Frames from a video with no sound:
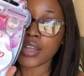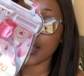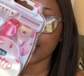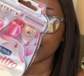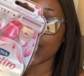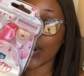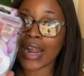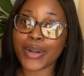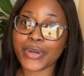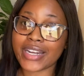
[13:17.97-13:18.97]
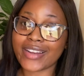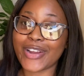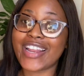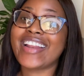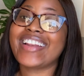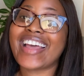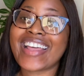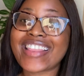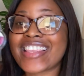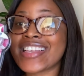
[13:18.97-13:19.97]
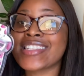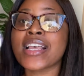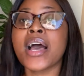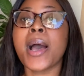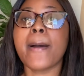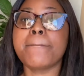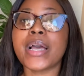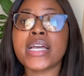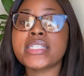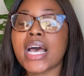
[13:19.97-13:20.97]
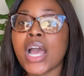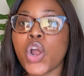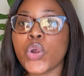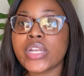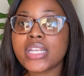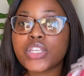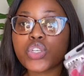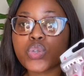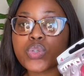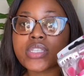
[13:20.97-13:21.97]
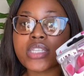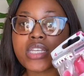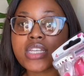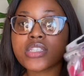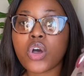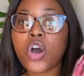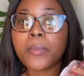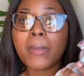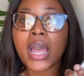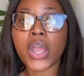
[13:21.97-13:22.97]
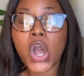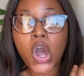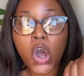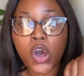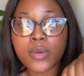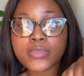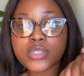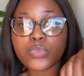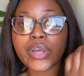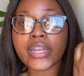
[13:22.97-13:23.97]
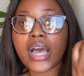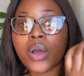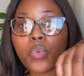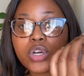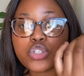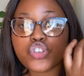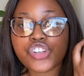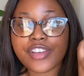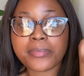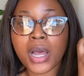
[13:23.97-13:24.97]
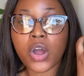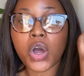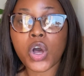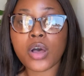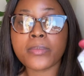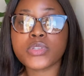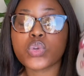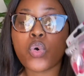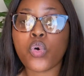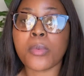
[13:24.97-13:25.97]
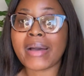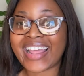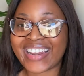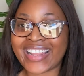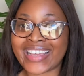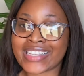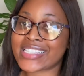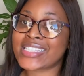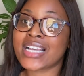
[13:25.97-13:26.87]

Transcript: So I really like these, but I only use these on my arms when I want to shave my arms or my legs.